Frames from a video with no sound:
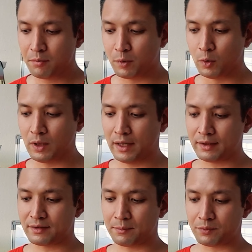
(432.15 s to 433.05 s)
blue light
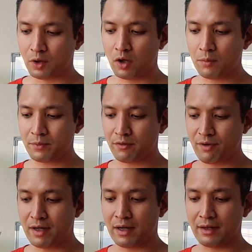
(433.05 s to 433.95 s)
is absorbed,
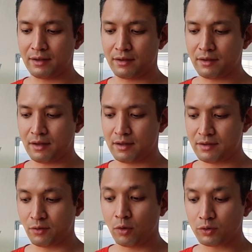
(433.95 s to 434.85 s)
red light
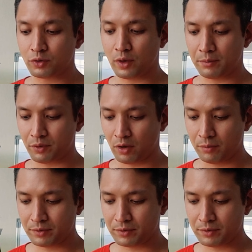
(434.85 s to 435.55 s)
is also absorbed.